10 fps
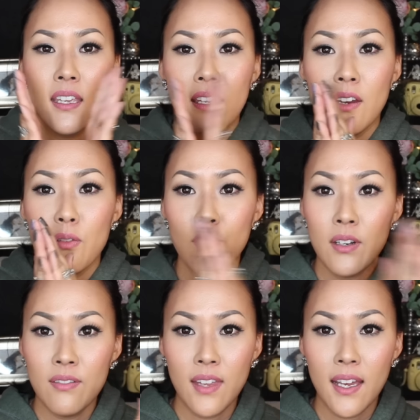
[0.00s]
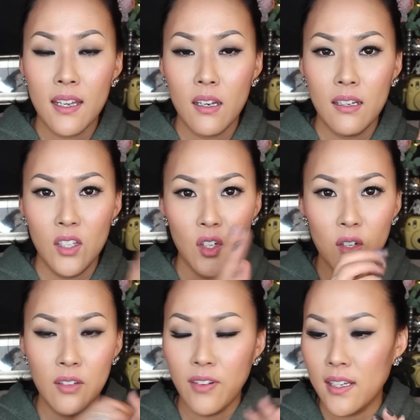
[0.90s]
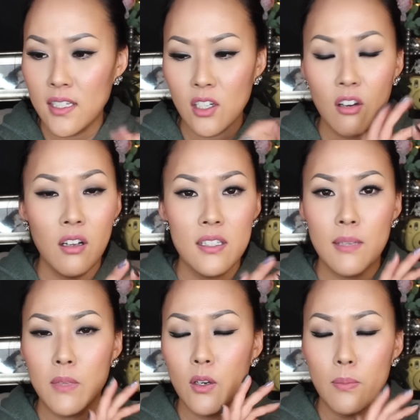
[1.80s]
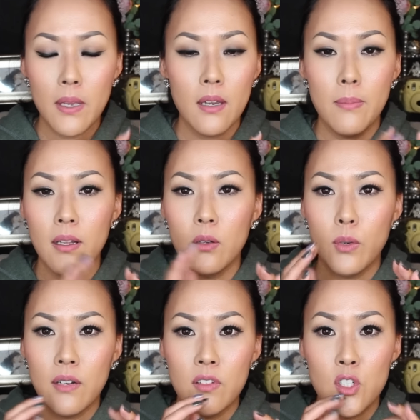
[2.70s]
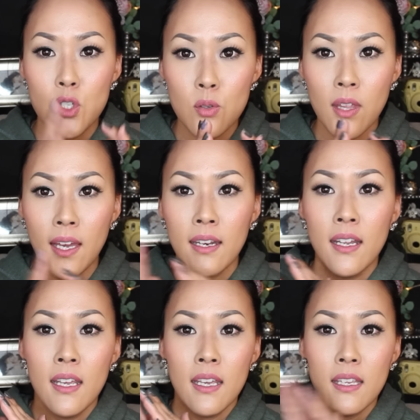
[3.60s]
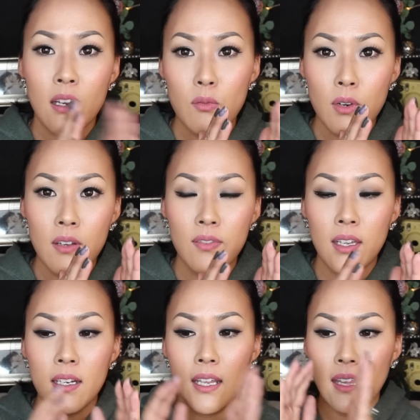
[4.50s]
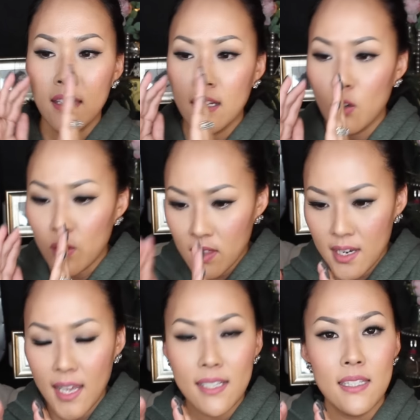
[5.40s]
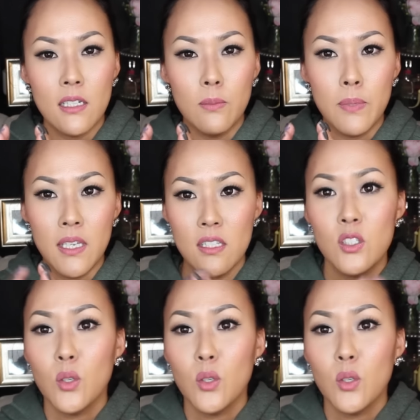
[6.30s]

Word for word: get rid of that, you know, if I need to call something or pay a bill or whatever, do that, get rid of it and then go to the next little piece.